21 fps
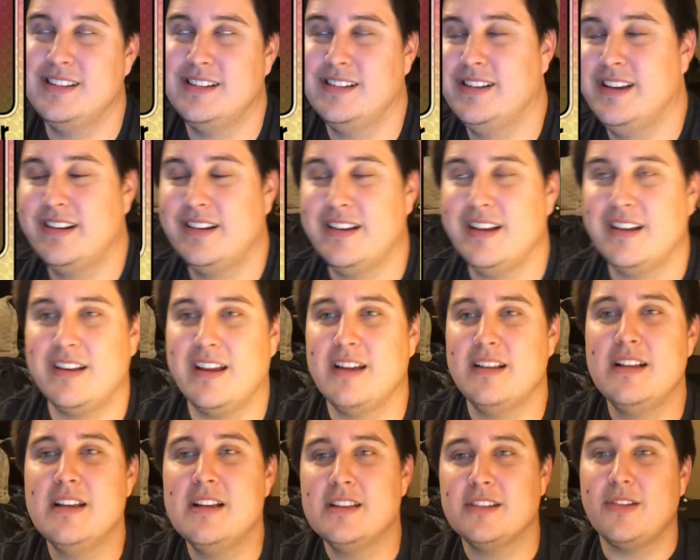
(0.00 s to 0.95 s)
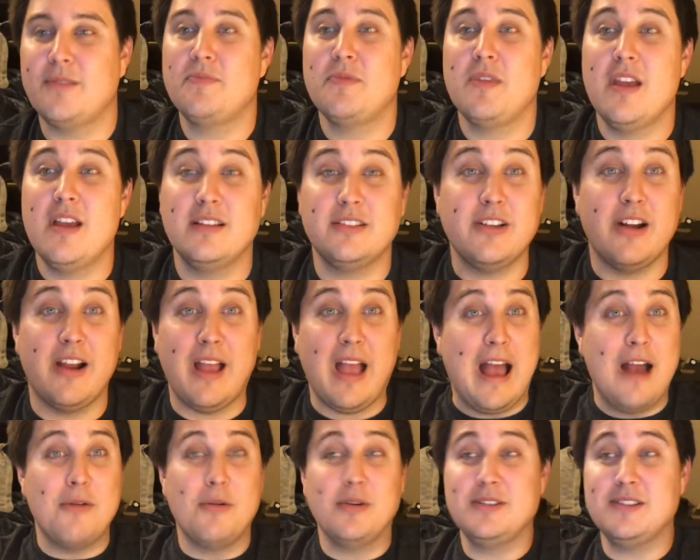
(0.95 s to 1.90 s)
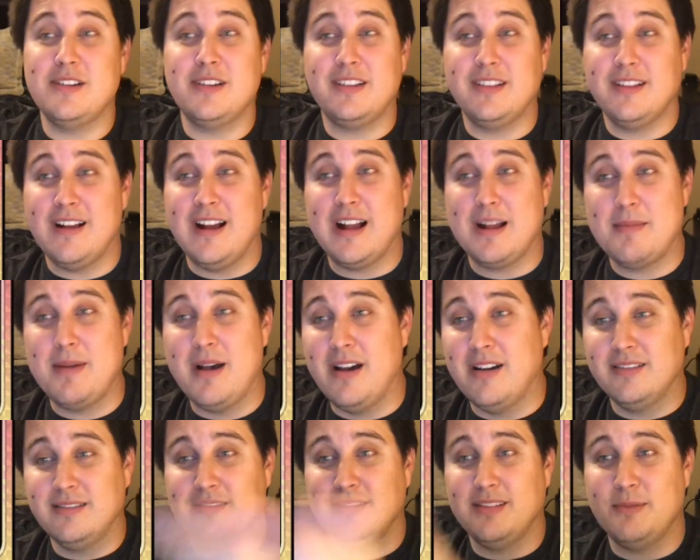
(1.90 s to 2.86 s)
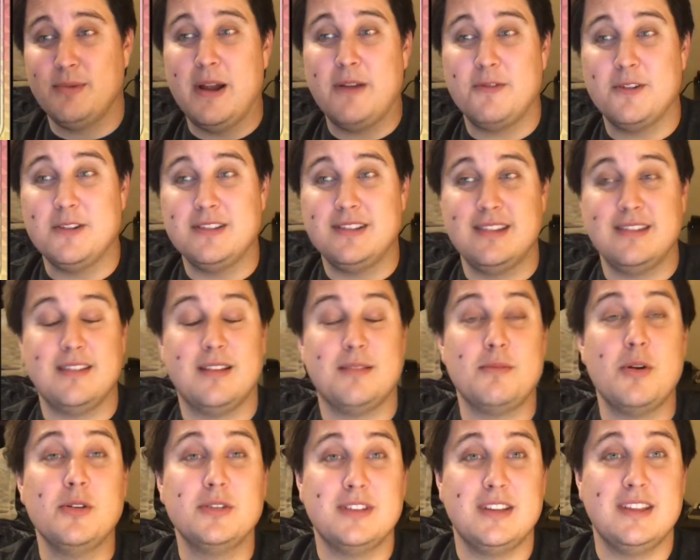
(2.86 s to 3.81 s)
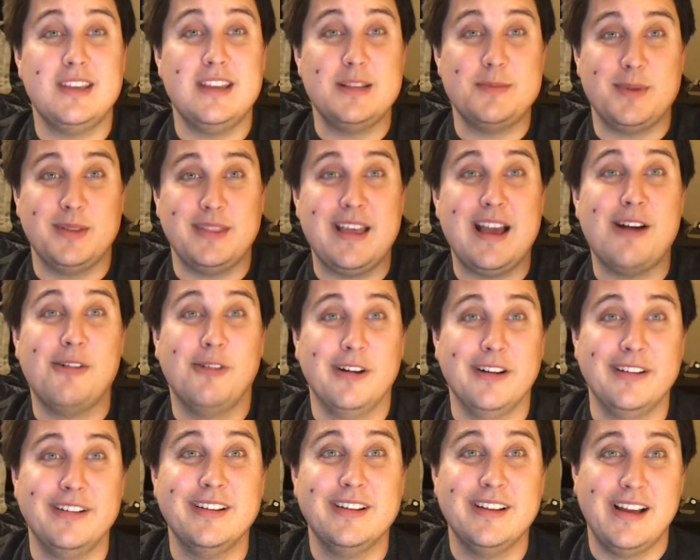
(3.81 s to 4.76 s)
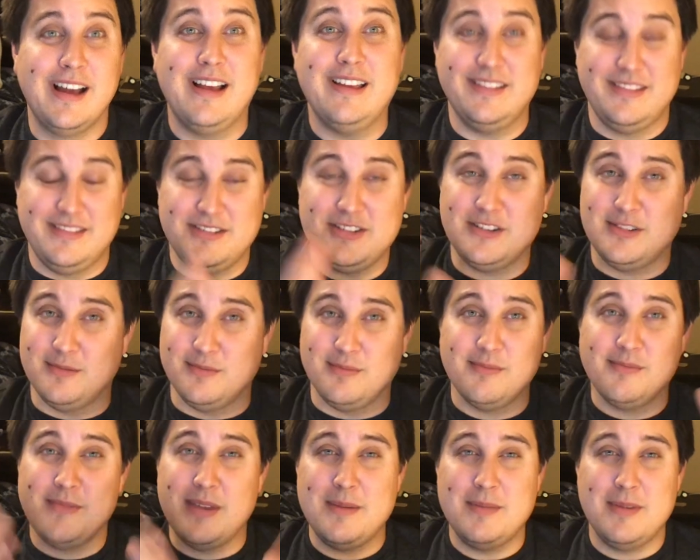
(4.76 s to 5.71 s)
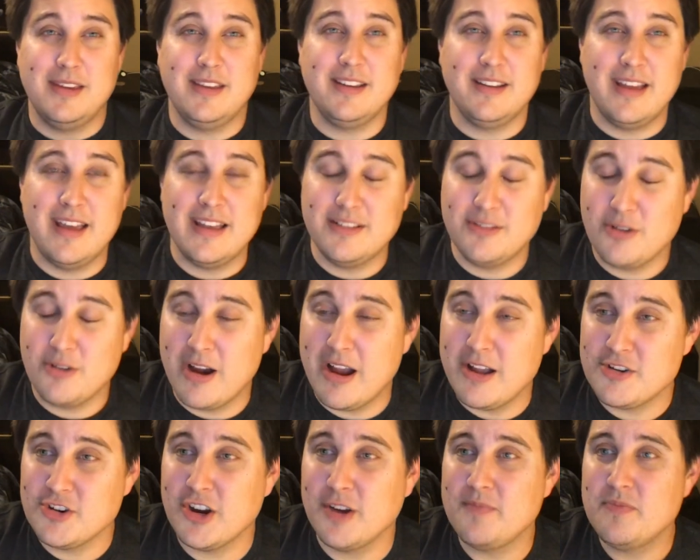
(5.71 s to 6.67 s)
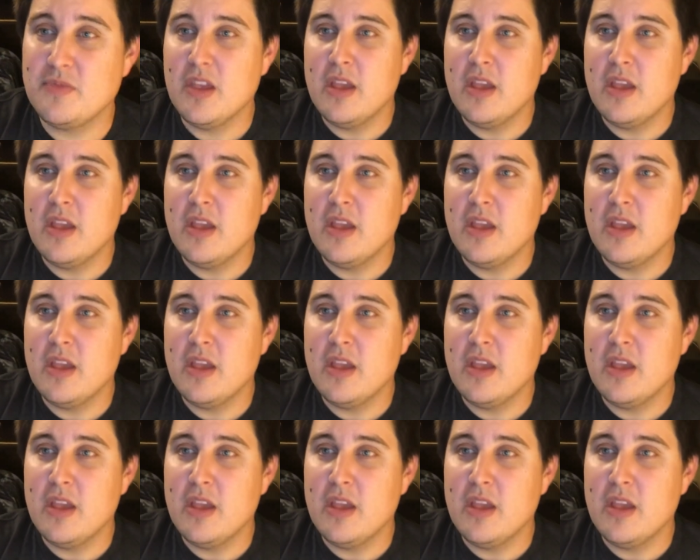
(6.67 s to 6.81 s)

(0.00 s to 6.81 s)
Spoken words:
Yada, yada, yada. So, sorry, I wasn't going to talk about the references on most of these, but that one just made me get a head scratcher.